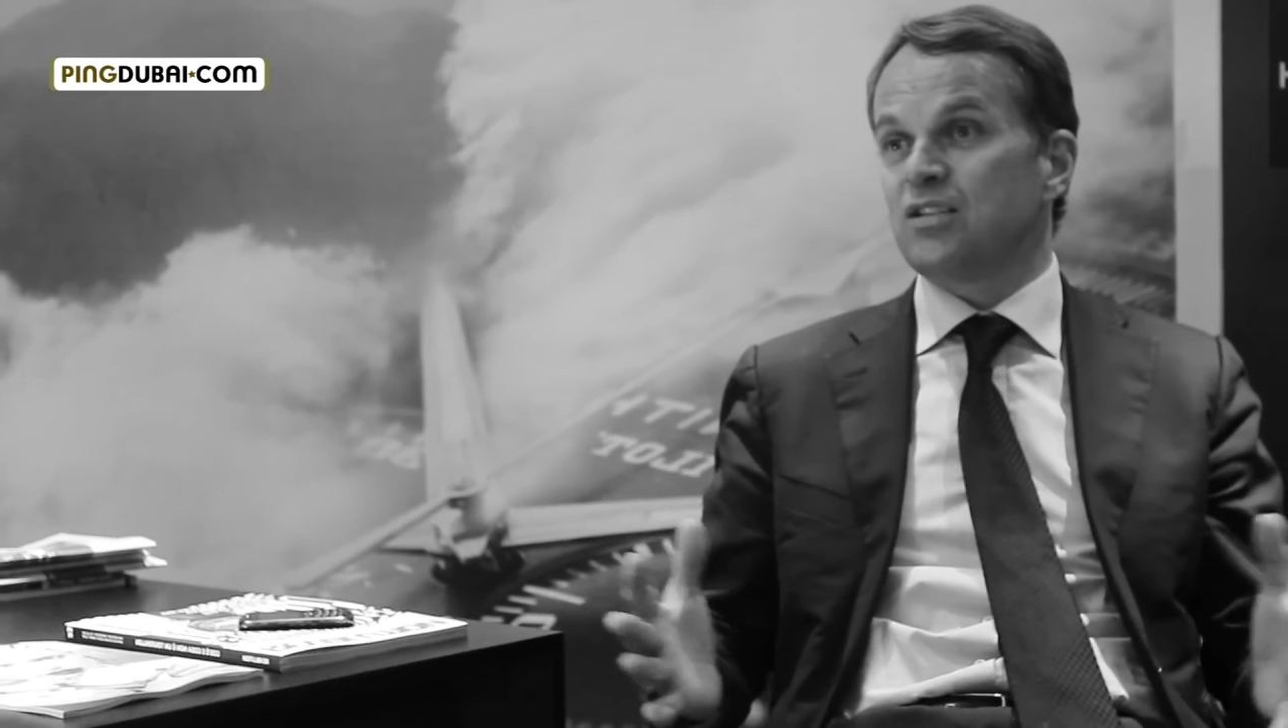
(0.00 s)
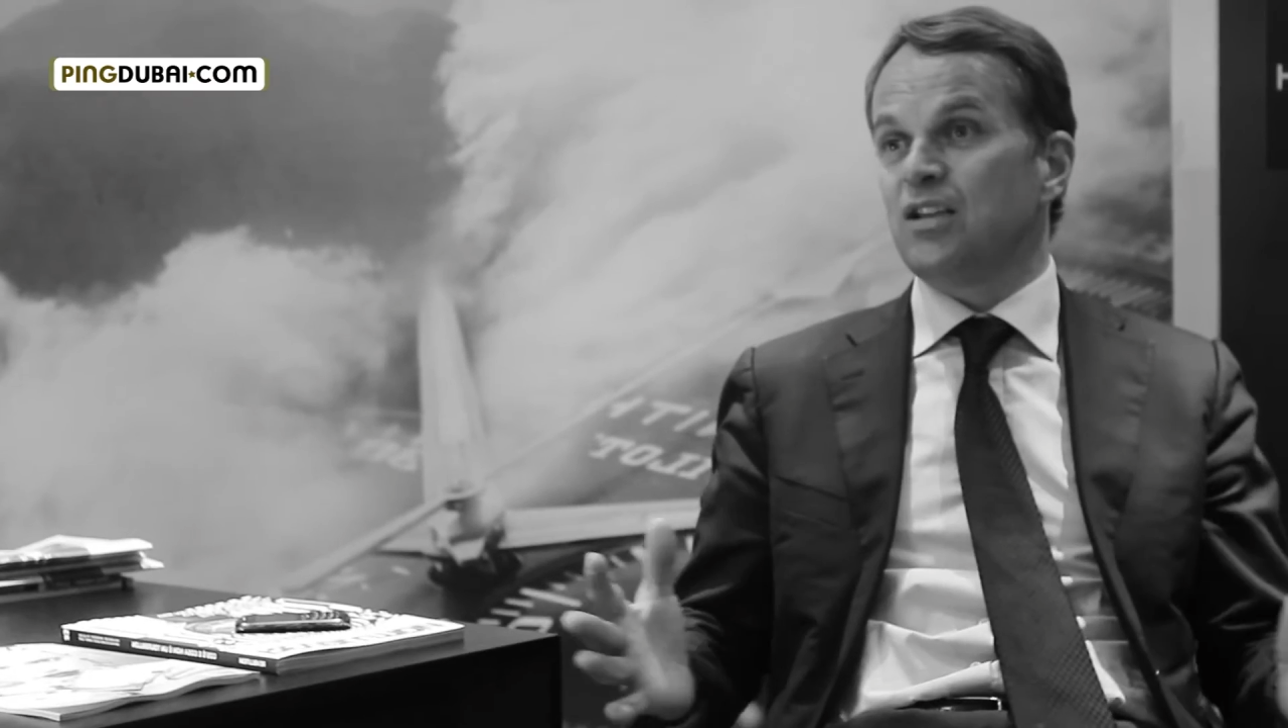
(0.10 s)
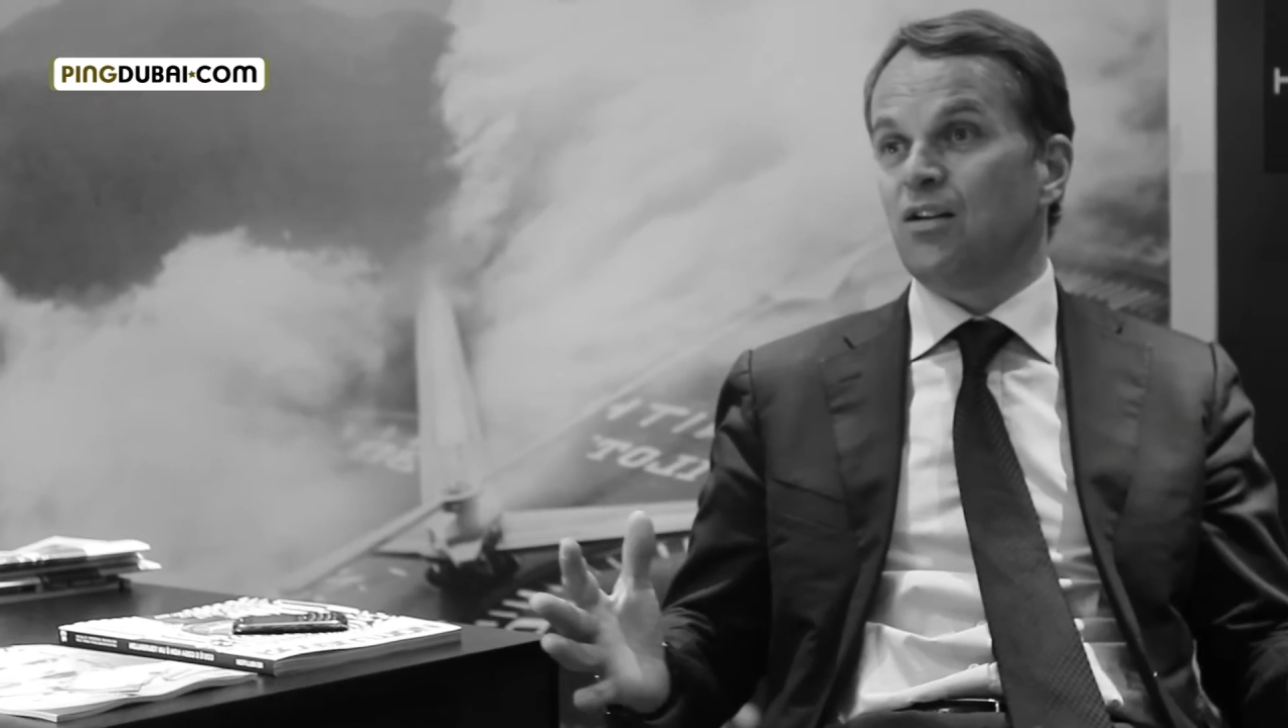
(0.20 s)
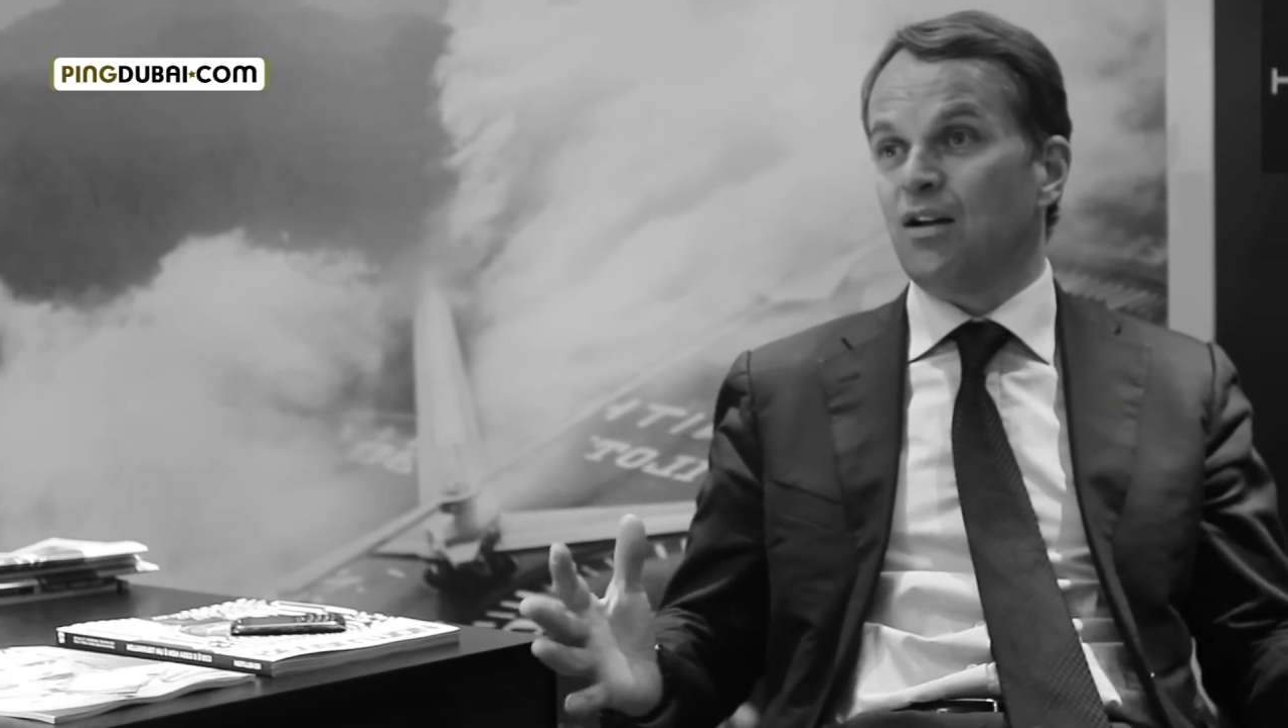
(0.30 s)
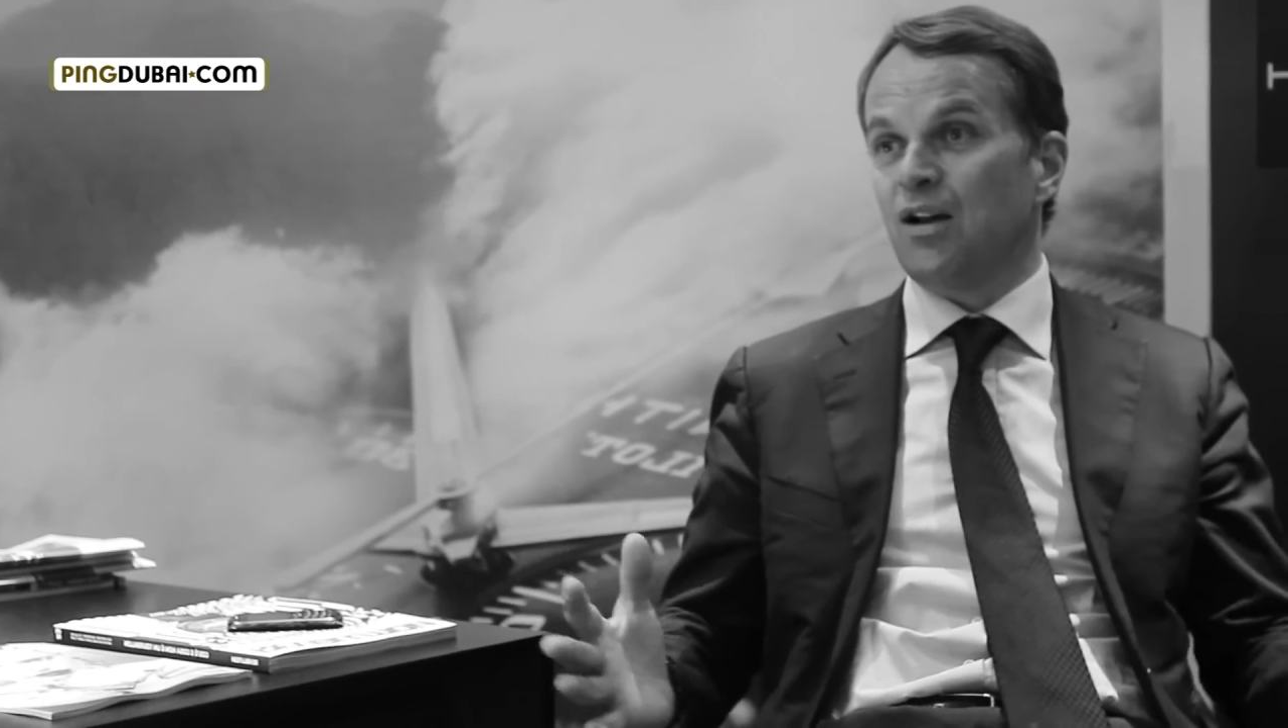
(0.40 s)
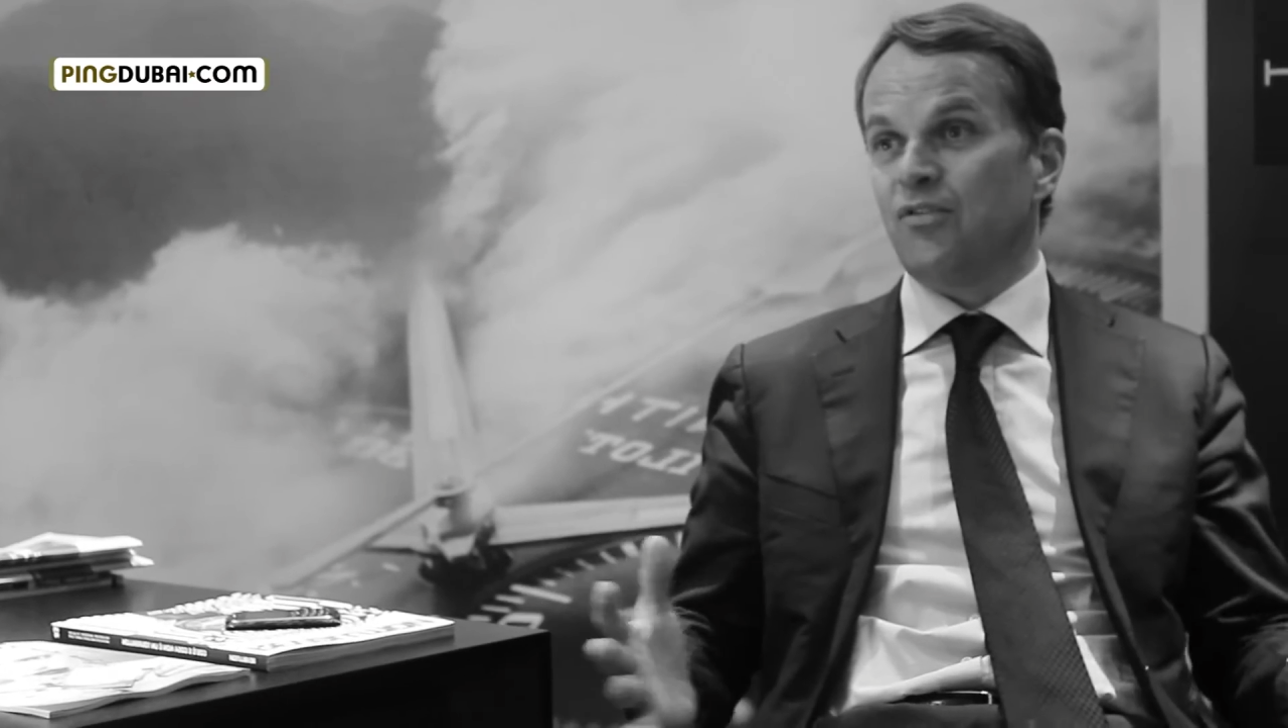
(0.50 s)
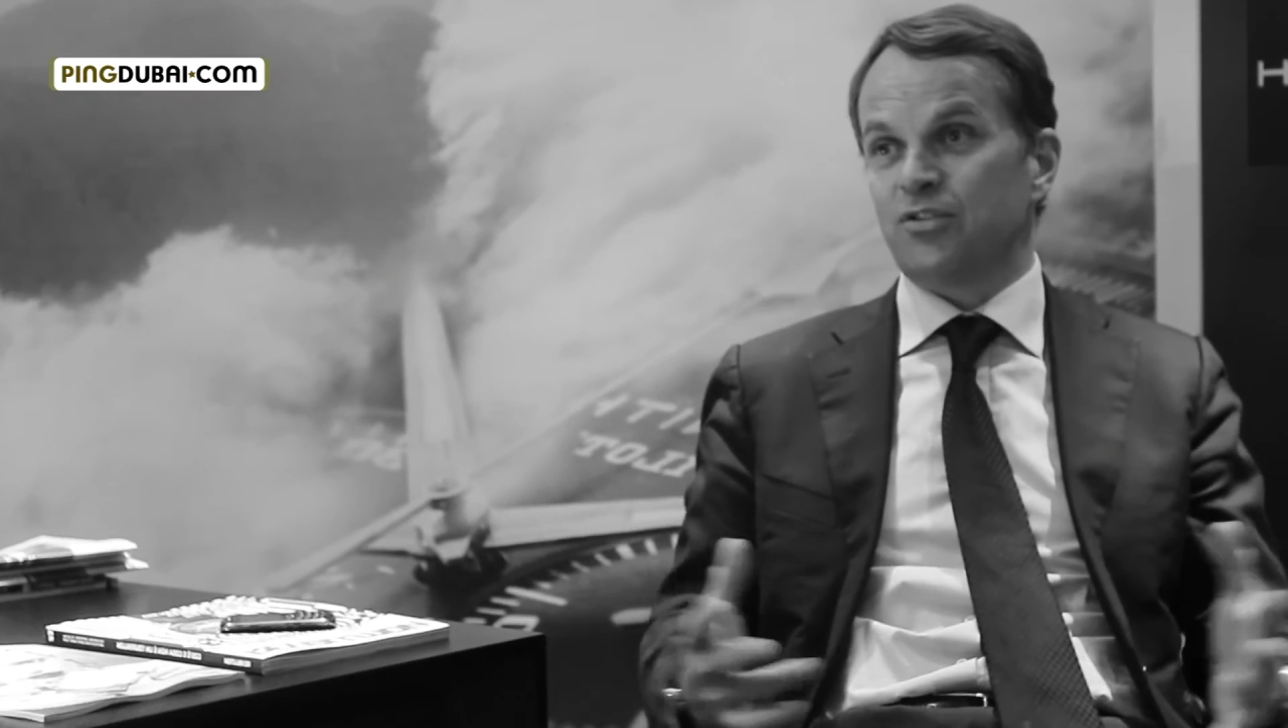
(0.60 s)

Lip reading: still alive,